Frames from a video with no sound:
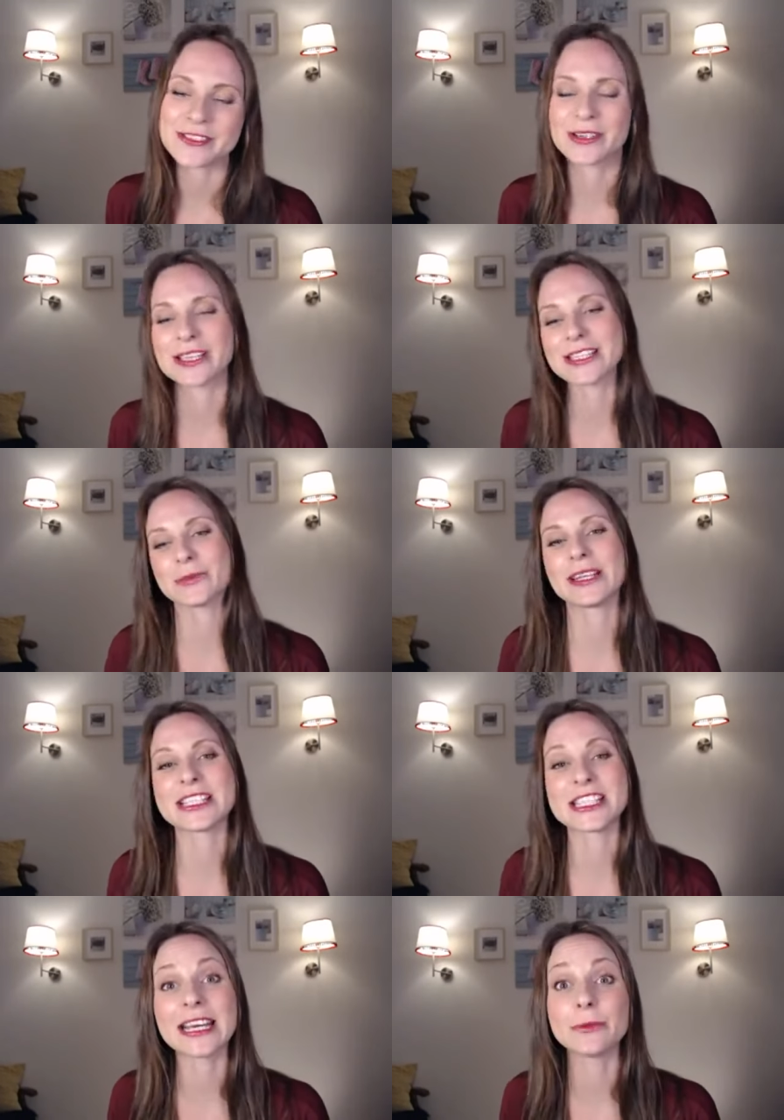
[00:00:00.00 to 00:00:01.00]
So I just want to
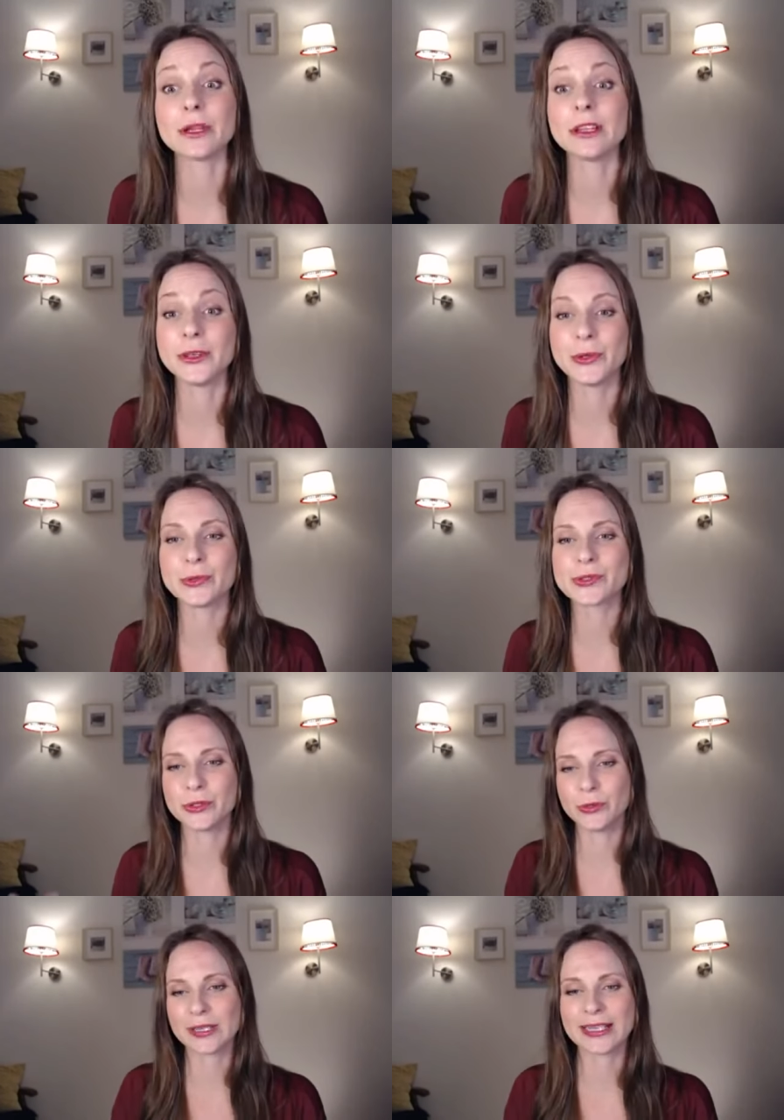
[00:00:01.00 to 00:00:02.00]
share with you so
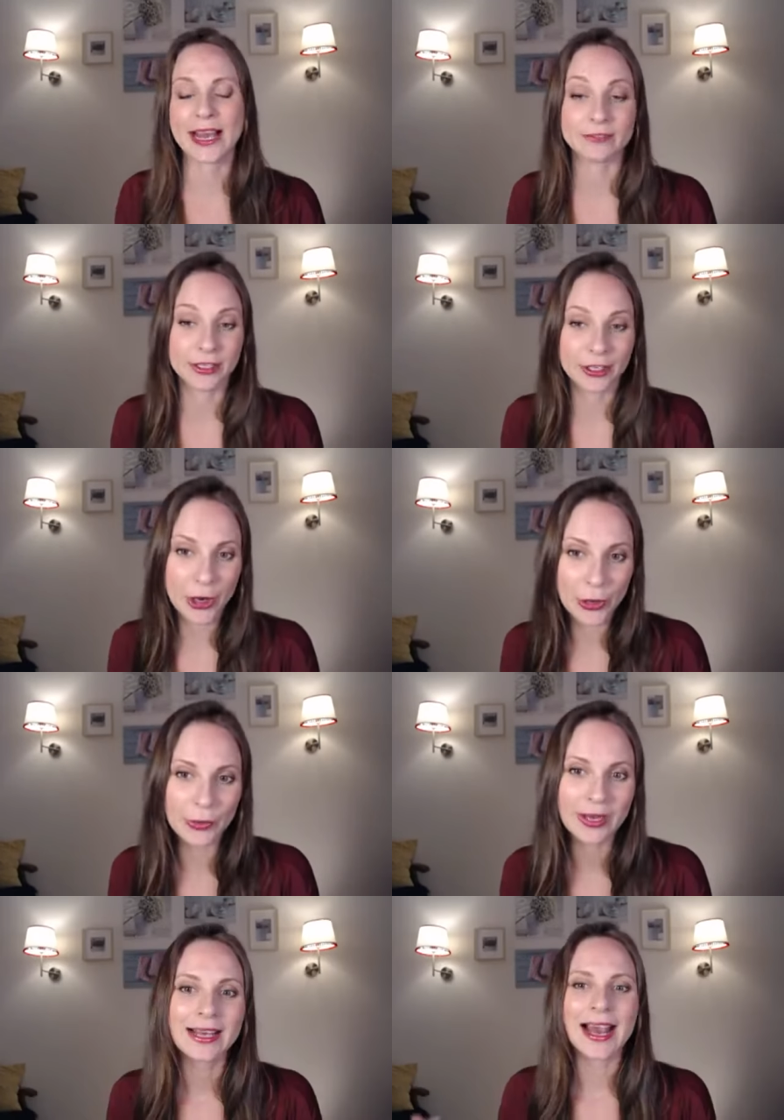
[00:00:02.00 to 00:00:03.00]
you can have a go,
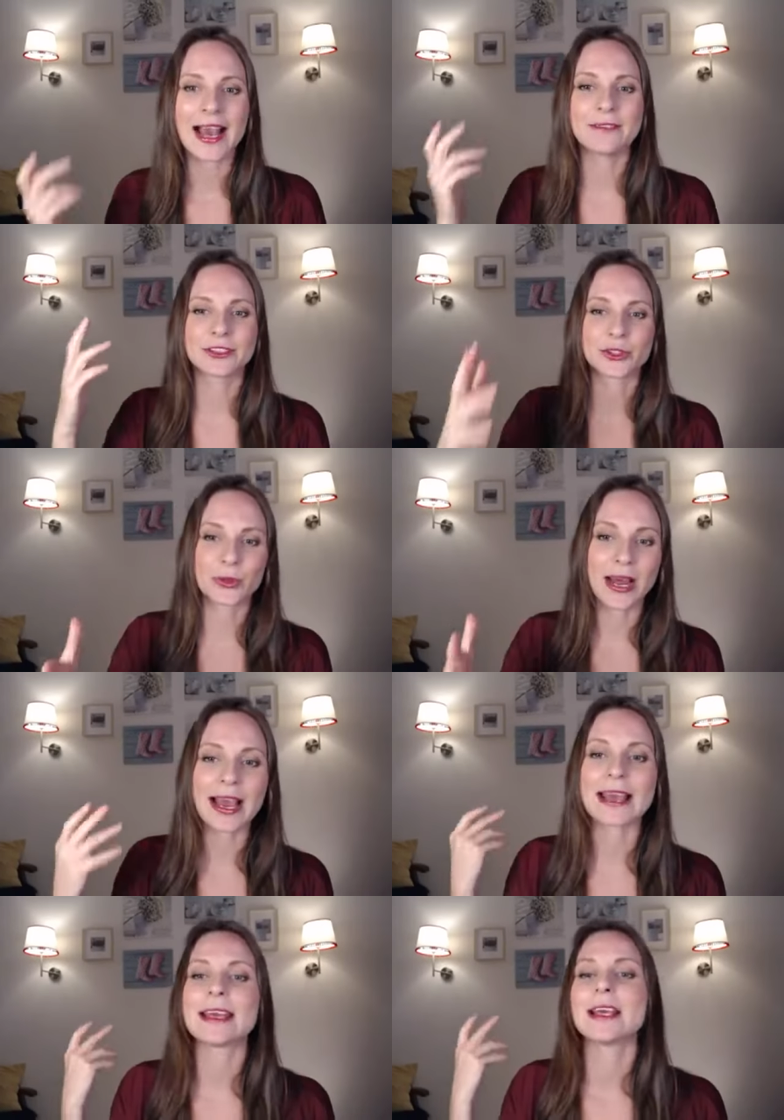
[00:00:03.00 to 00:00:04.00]
have a
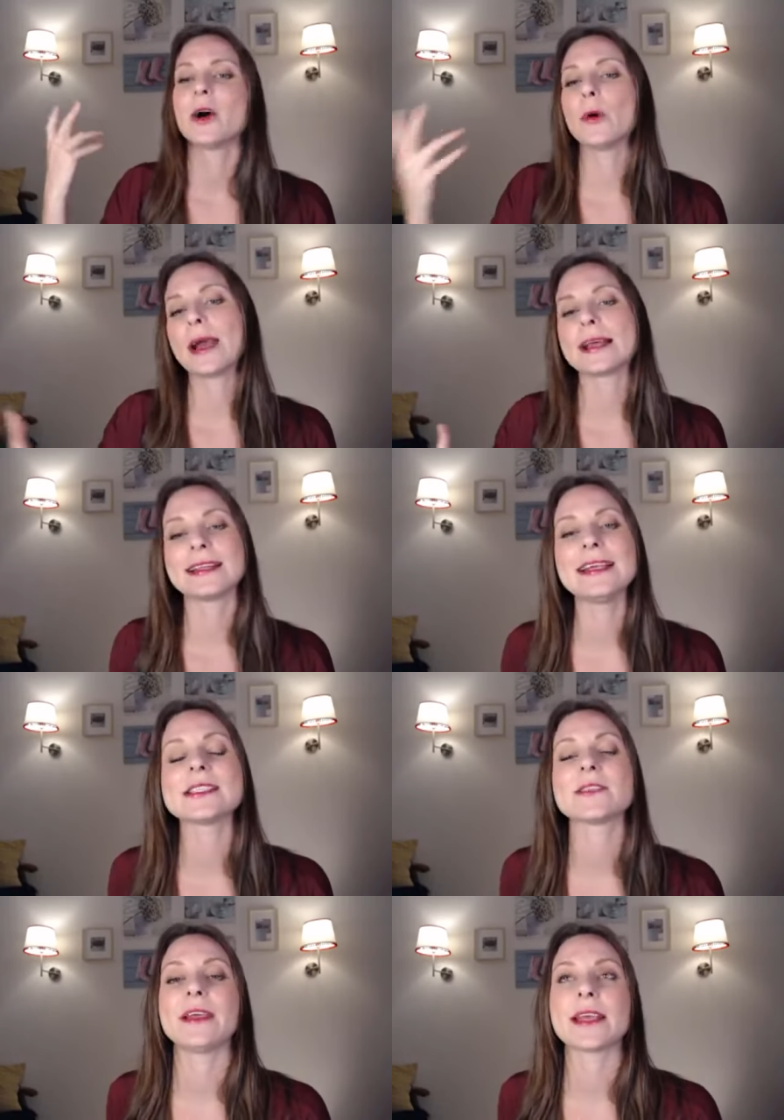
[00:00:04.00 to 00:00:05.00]
try, or at
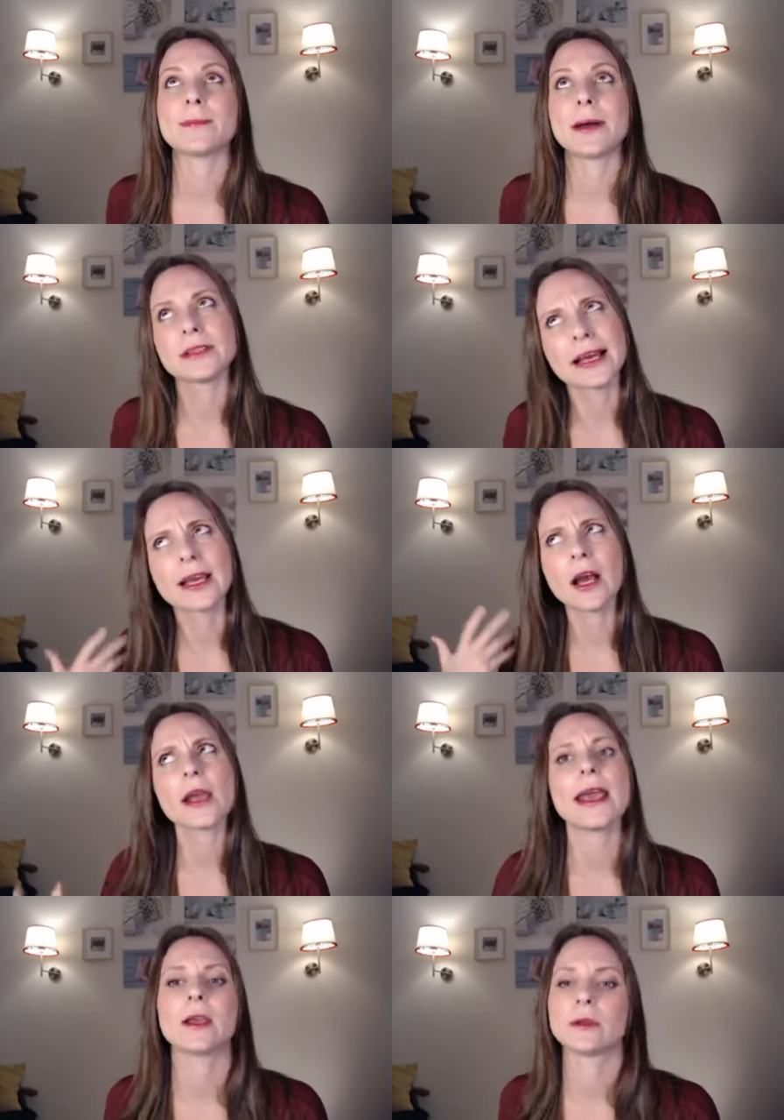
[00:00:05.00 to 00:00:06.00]
least think about
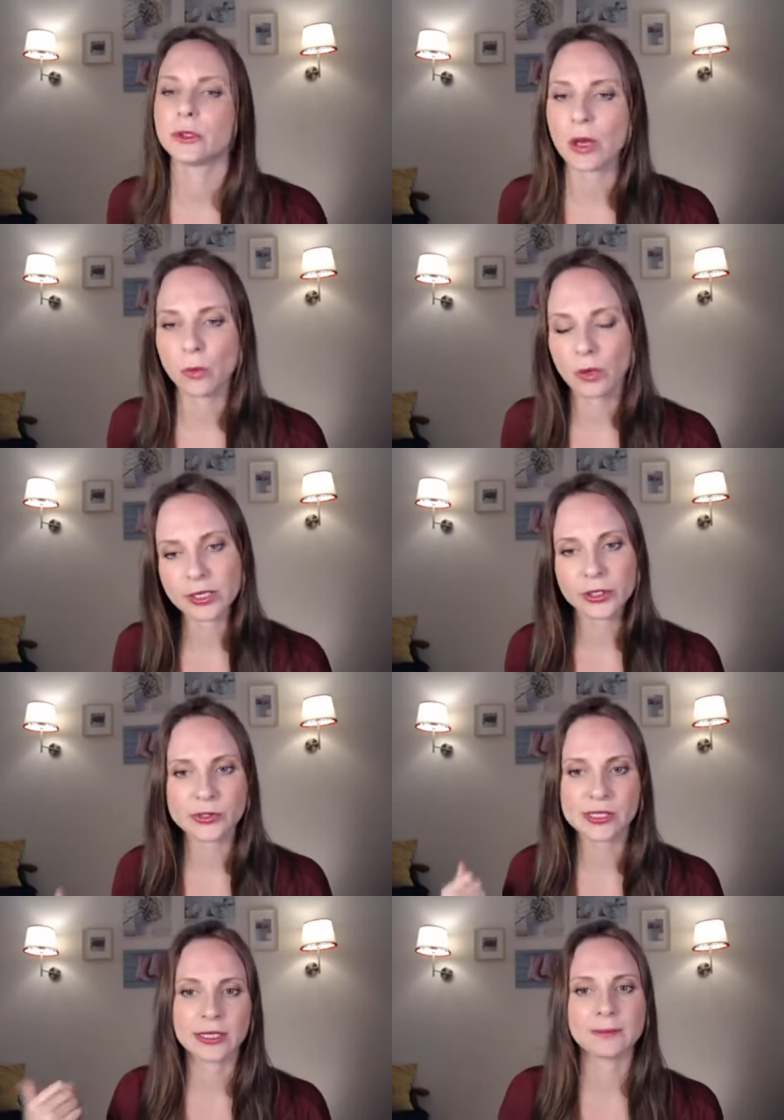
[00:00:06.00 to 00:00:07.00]
okay, do I want to
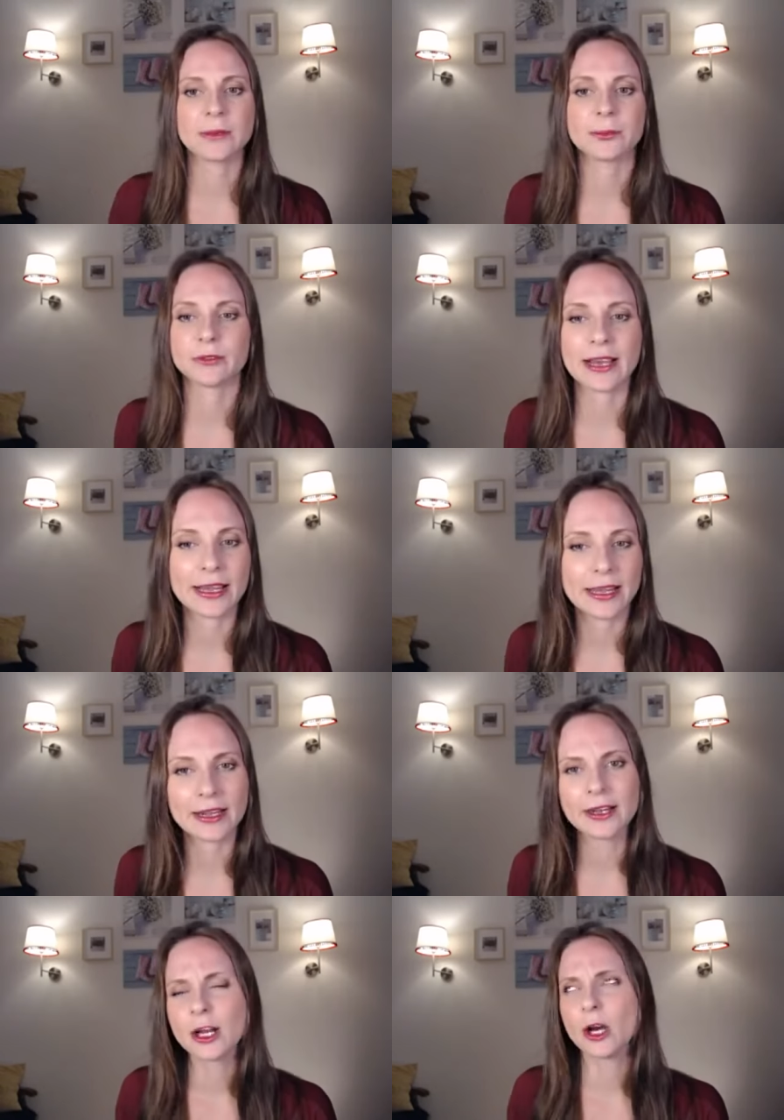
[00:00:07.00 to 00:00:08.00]
use an email
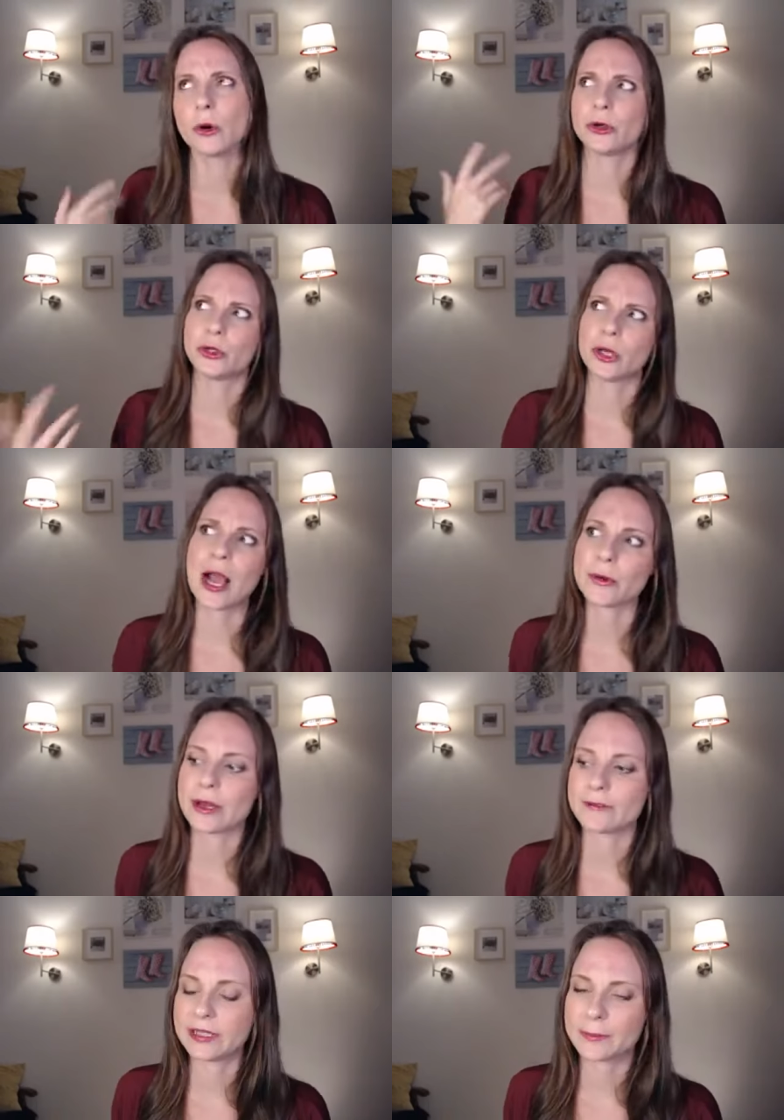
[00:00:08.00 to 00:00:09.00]
provider, or how do I
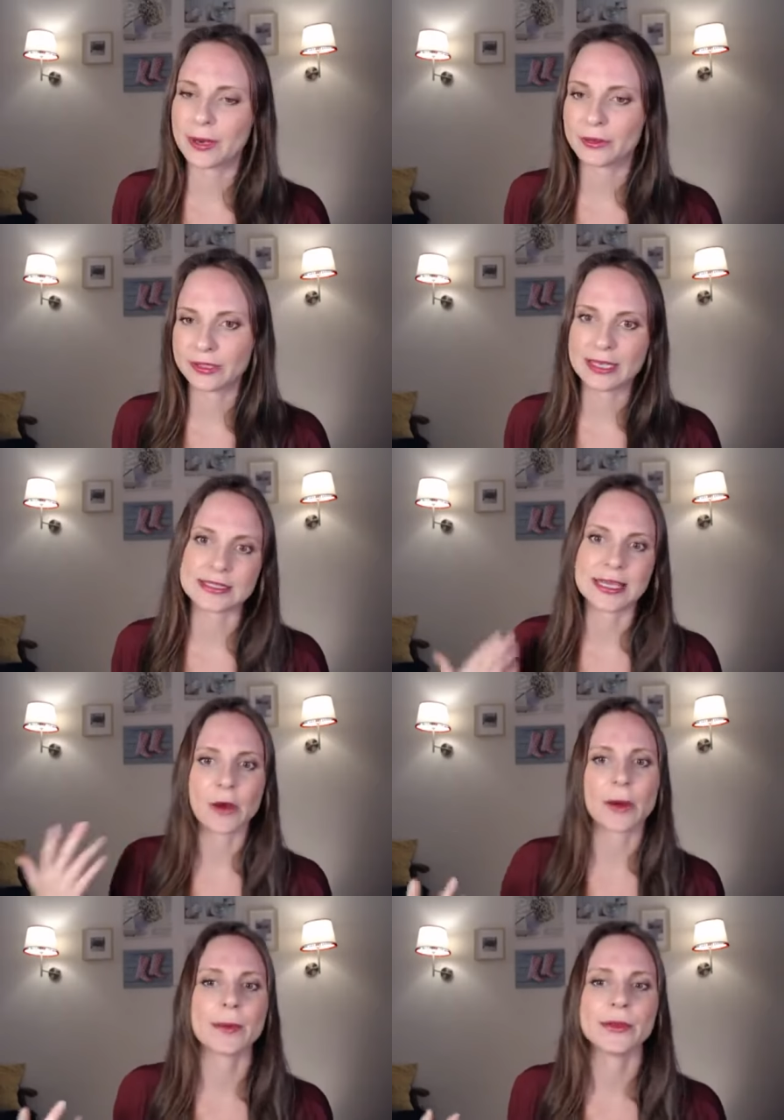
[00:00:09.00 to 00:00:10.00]
feel about this, and
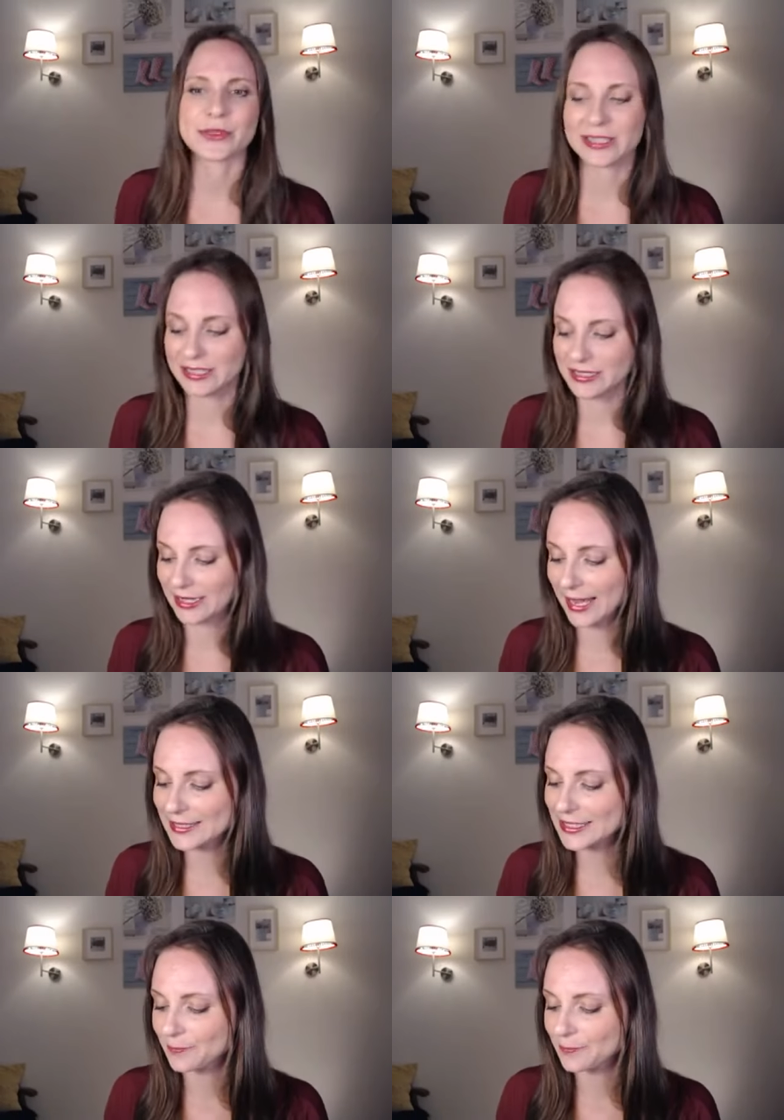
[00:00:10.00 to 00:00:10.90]
how am I using this and that?